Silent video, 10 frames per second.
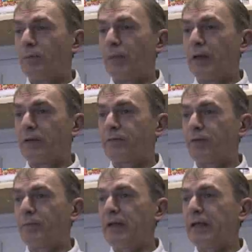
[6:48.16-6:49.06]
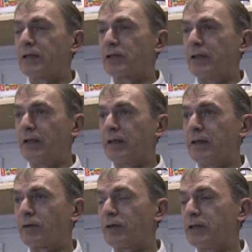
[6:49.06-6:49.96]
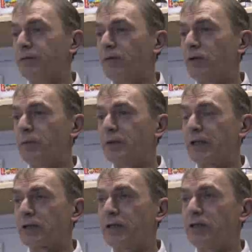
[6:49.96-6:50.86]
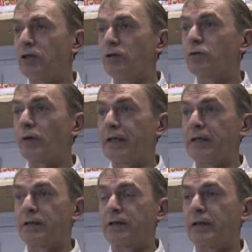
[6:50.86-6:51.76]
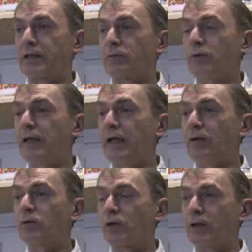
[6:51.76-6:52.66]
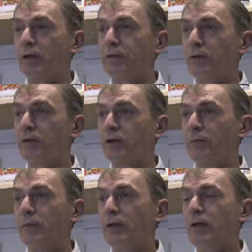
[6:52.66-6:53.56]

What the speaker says: But for me, actually, that increase in volume is actually too great. That's really ultra high volume.